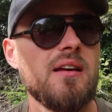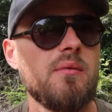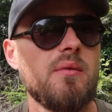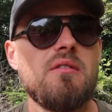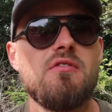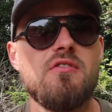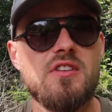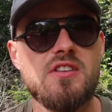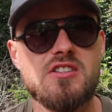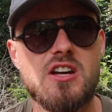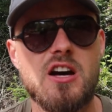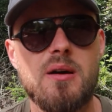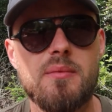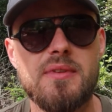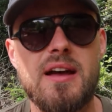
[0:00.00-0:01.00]
when everything's
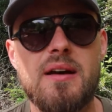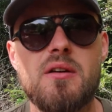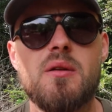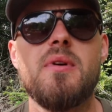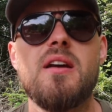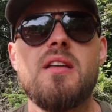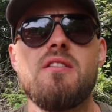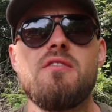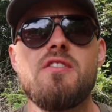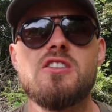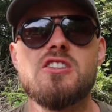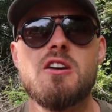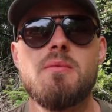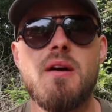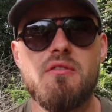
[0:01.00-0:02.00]
calmed down a bit and the
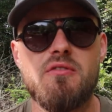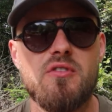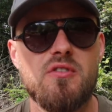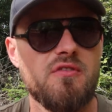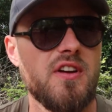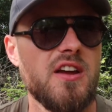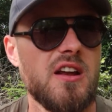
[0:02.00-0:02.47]
fish come out for a